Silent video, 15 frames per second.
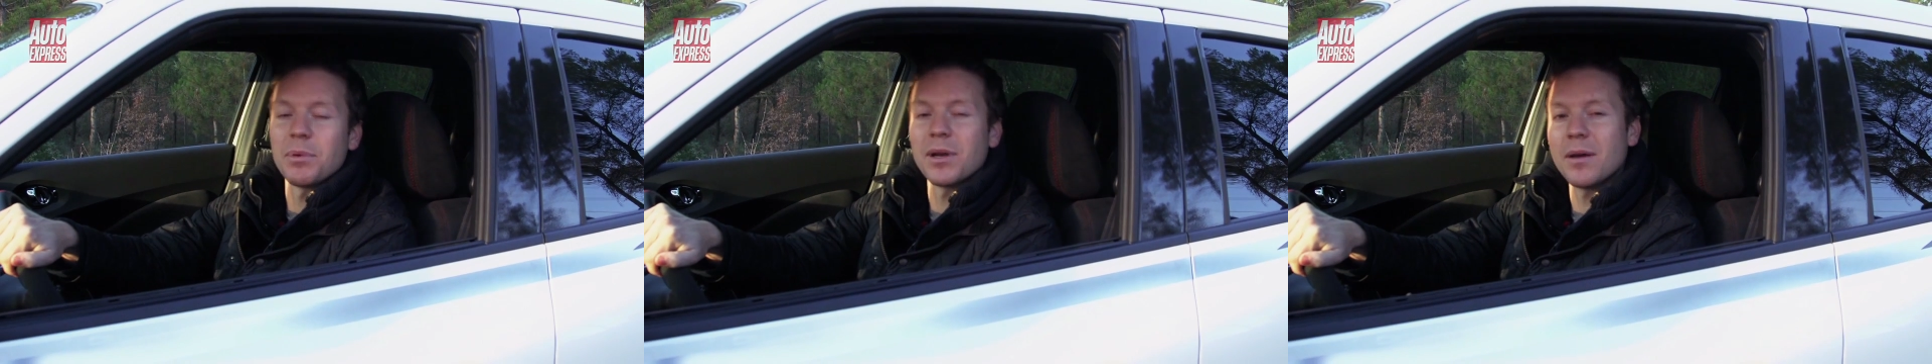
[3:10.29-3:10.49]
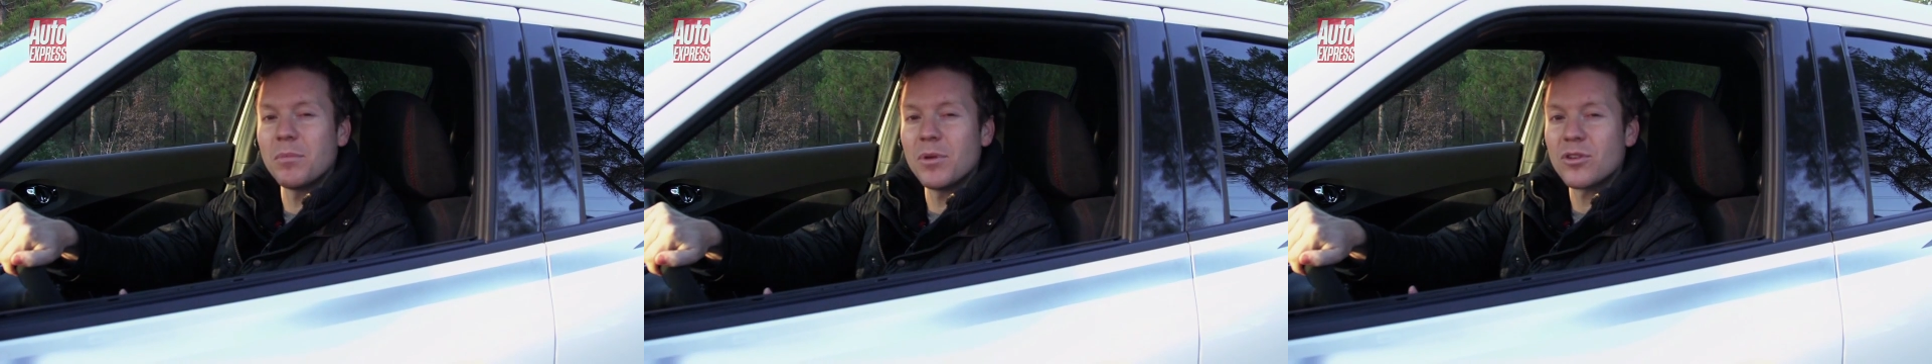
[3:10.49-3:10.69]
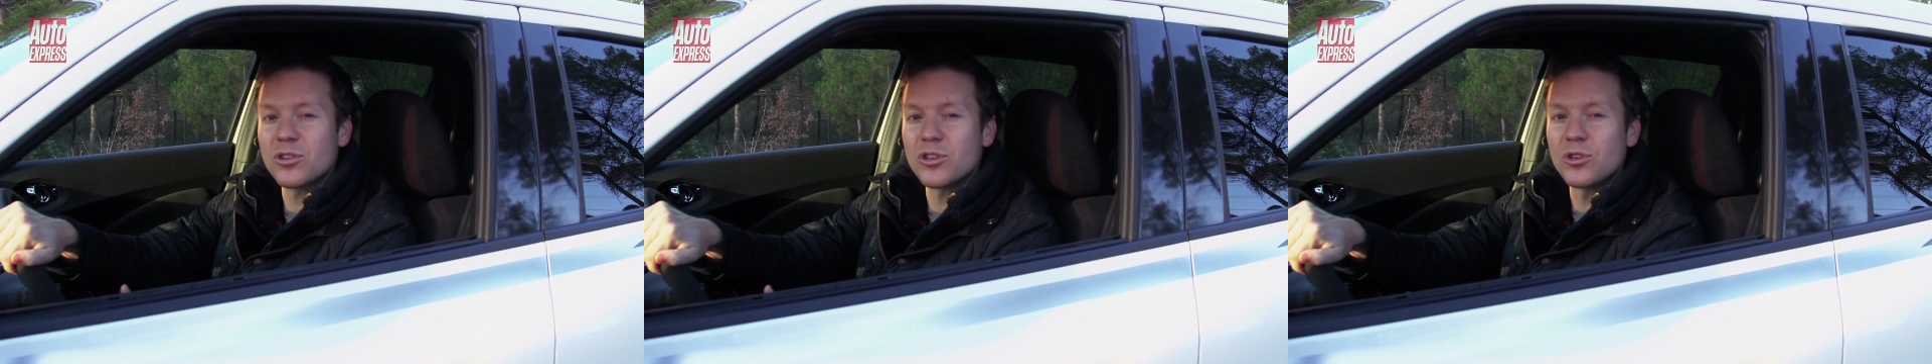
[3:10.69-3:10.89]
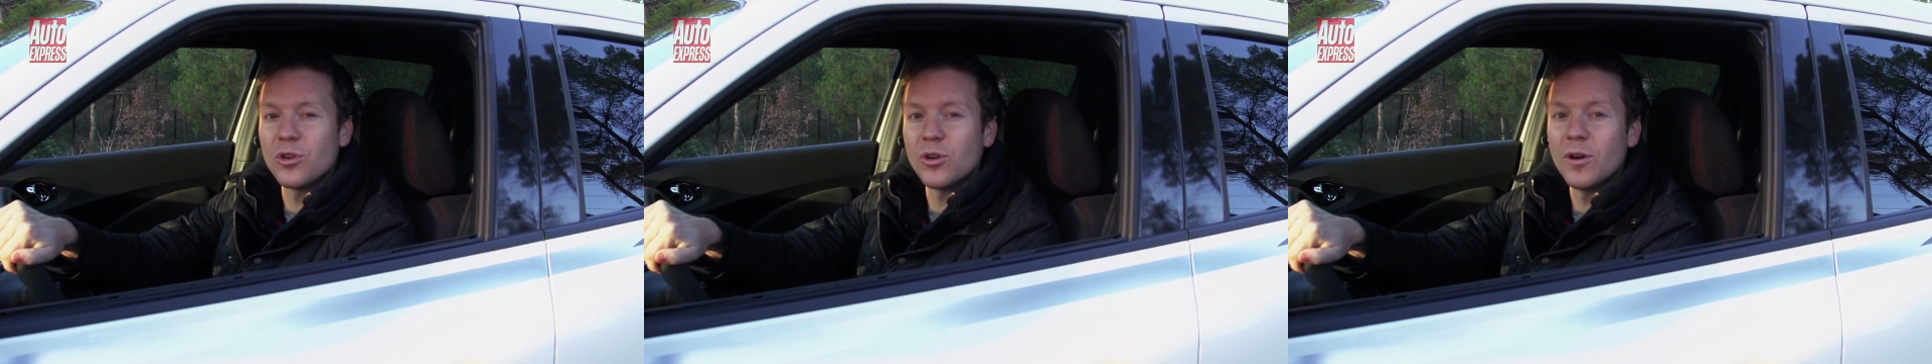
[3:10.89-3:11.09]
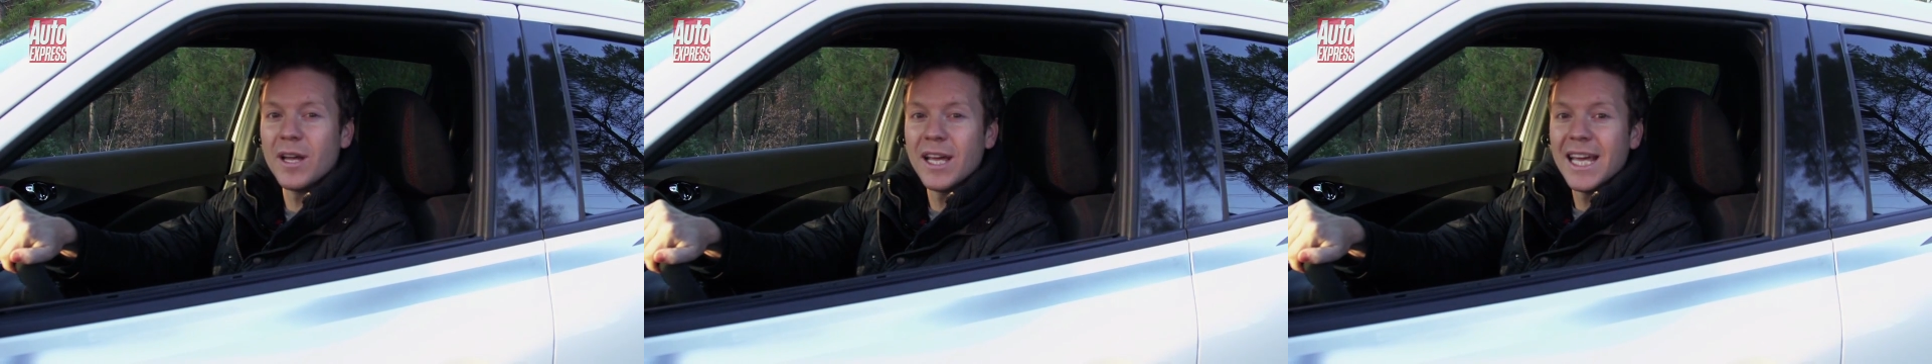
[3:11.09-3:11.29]
but I'm not
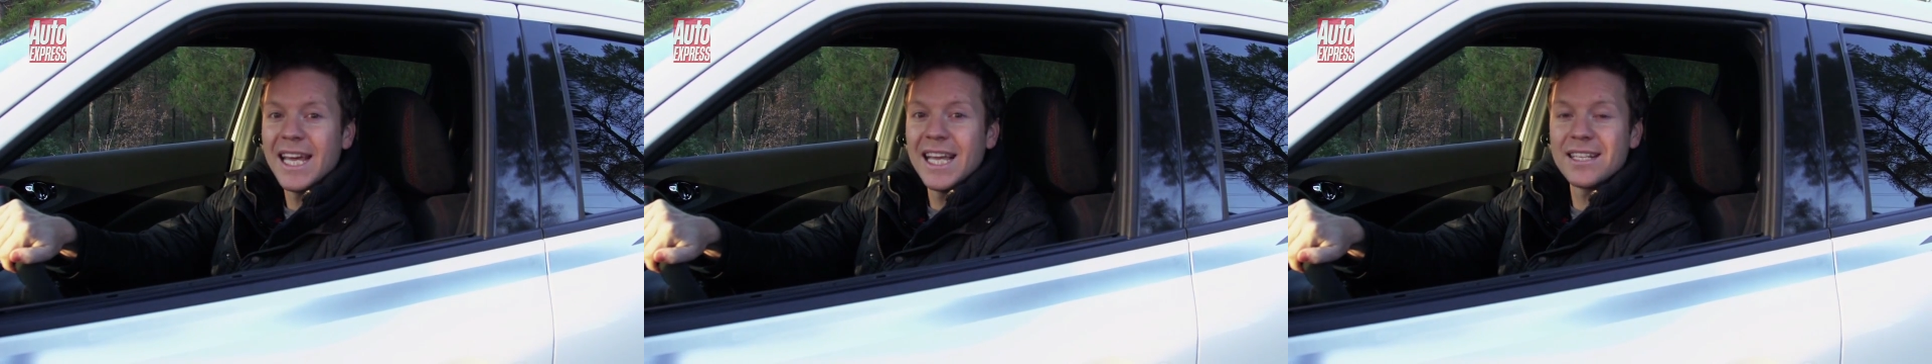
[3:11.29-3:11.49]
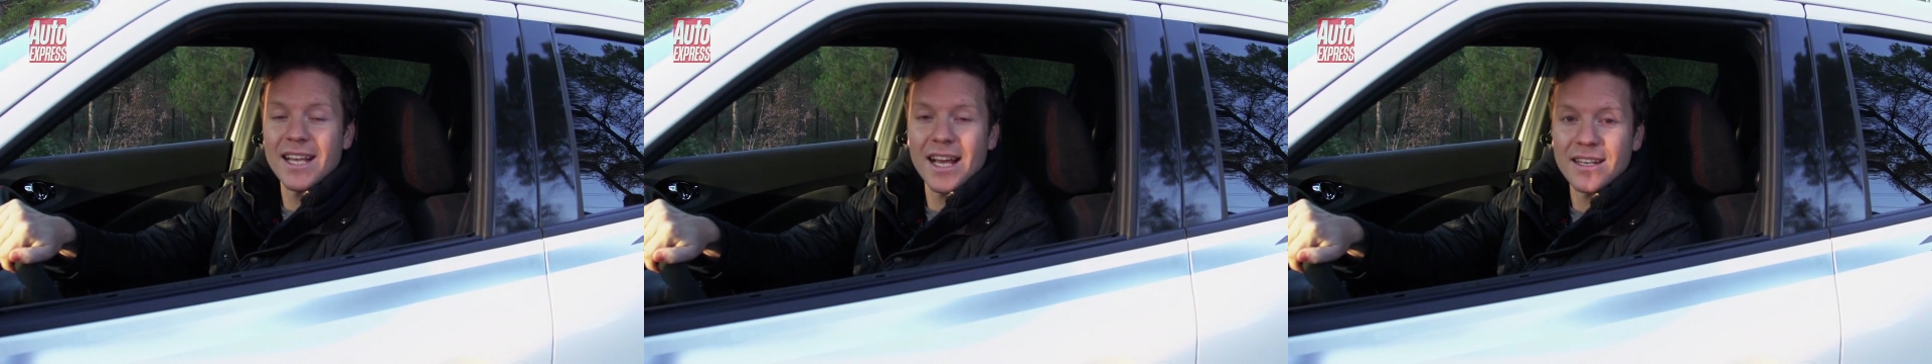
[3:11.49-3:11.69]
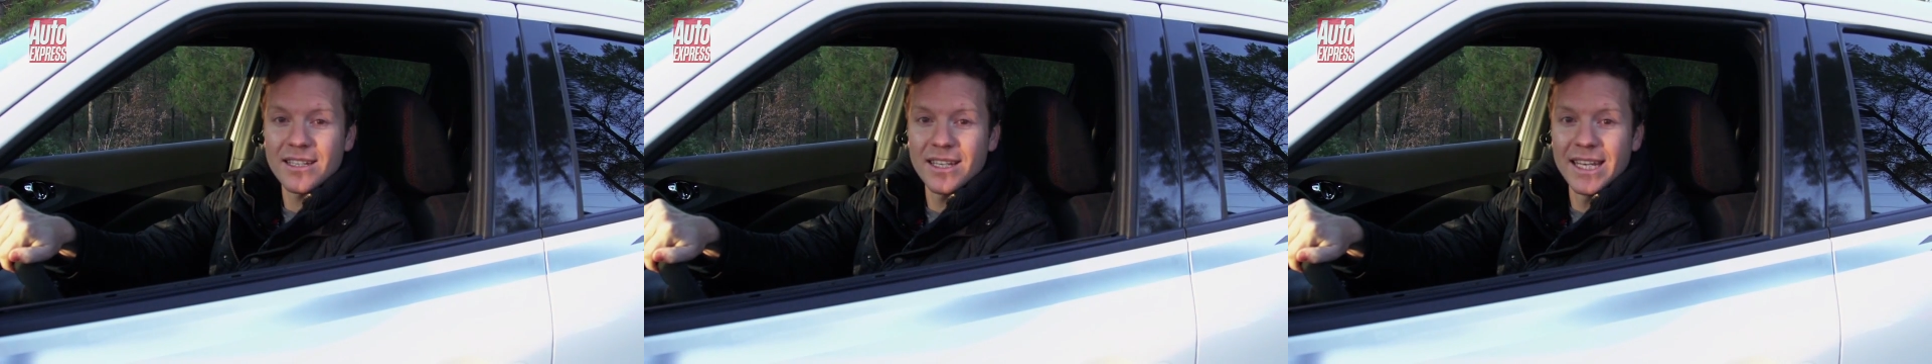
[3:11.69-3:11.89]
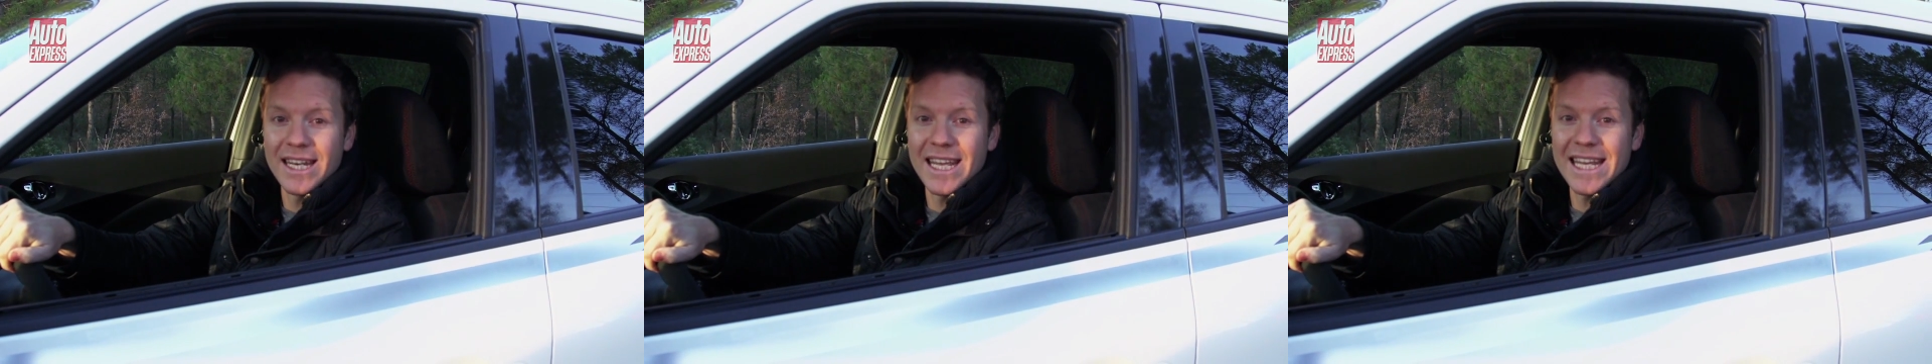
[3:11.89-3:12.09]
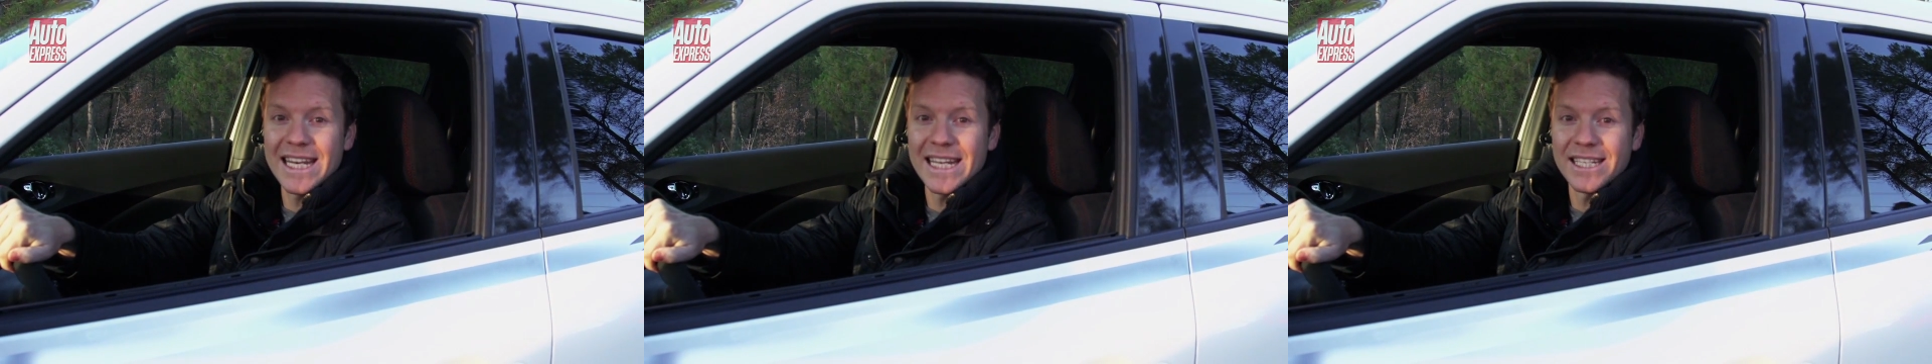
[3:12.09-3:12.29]
sure it's actually
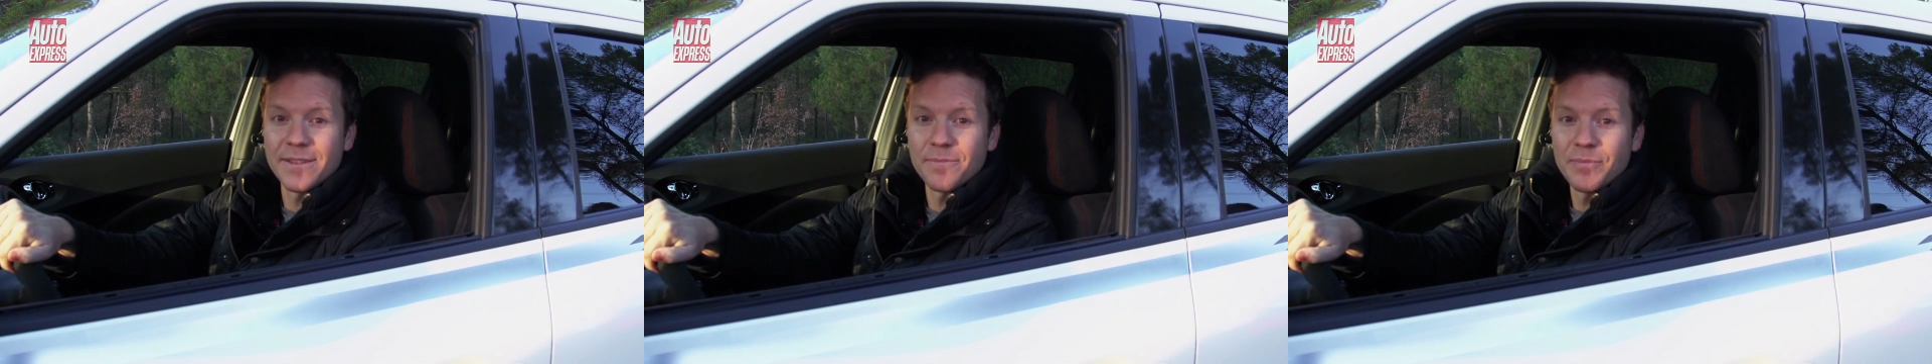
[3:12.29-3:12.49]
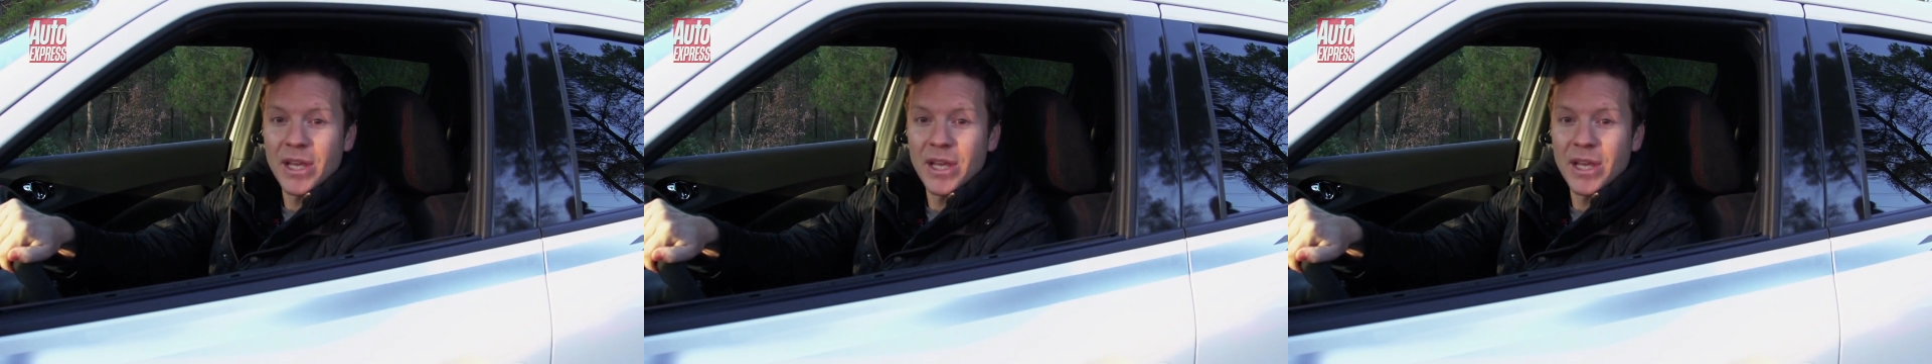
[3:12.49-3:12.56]
needed.